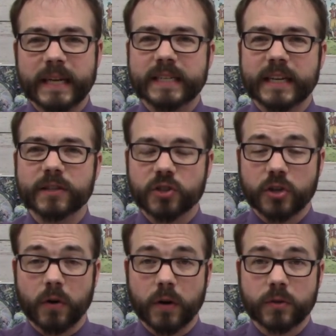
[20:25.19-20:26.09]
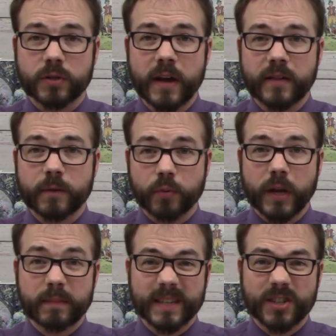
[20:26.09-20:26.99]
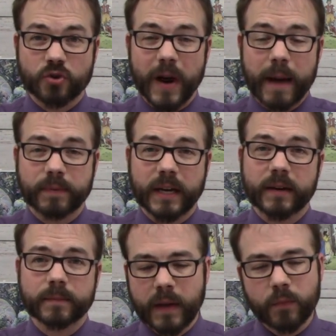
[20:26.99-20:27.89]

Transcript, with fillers: intense sorrows that Priam is trapped in.